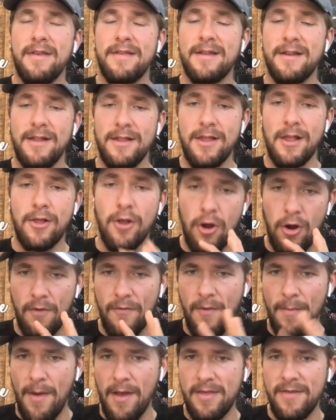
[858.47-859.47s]
It's going to deter
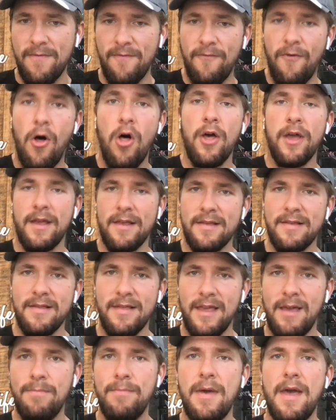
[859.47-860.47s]
from us falling
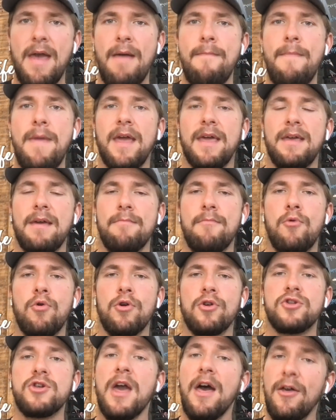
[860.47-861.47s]
asleep and make it more
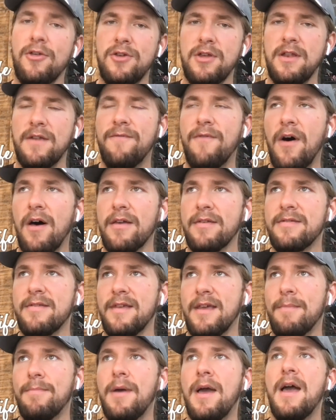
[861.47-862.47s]
challenging to fall
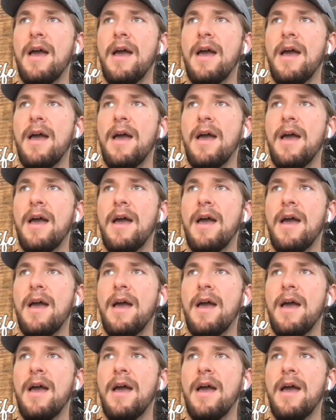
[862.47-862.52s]
asleep.